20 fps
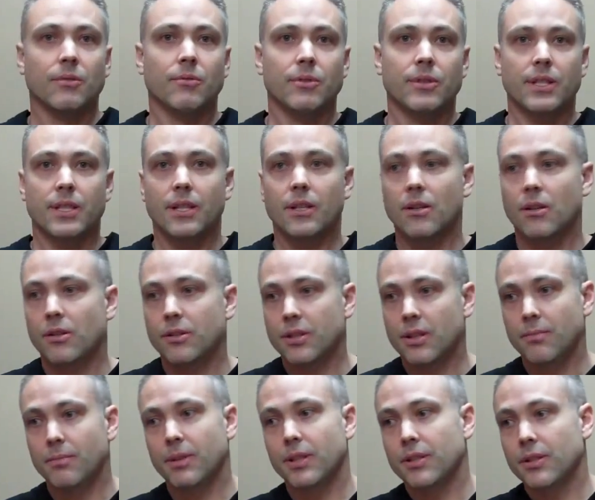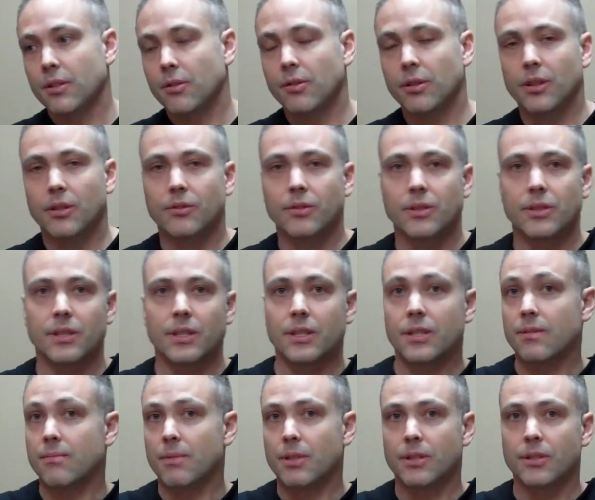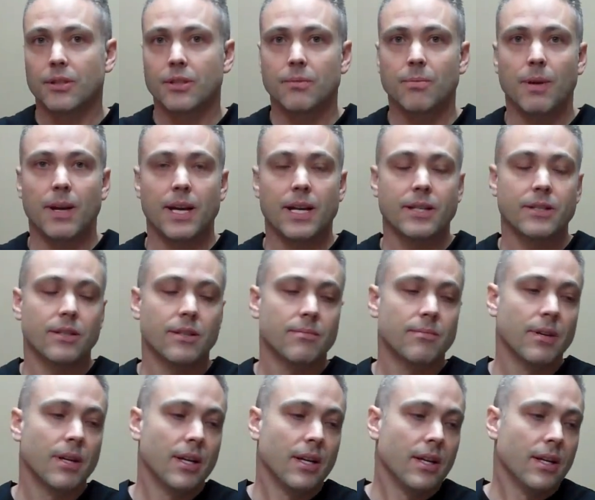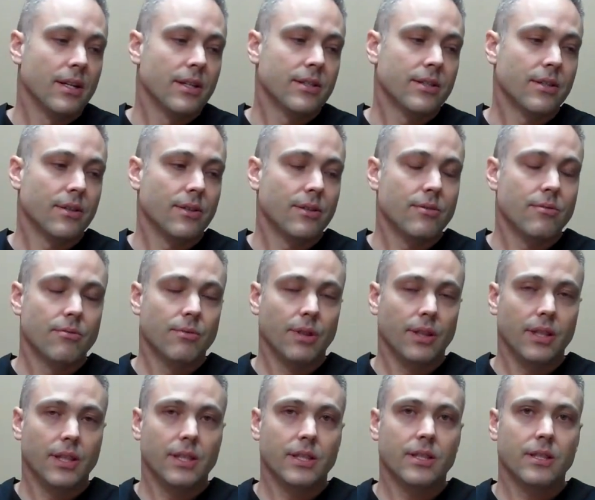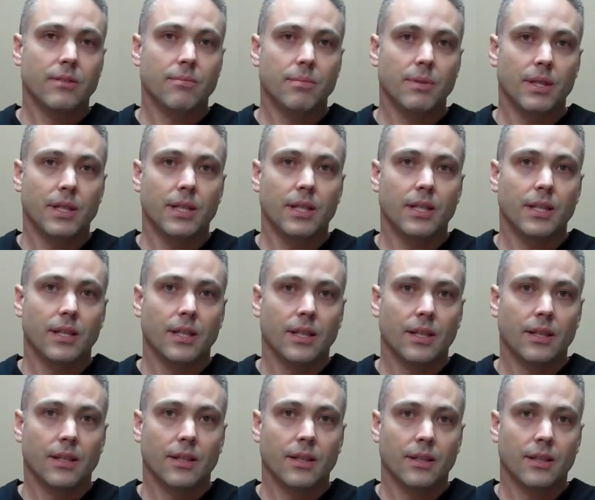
In other words, they call something scoliosis that's a muscle spasm. So it really needs to be,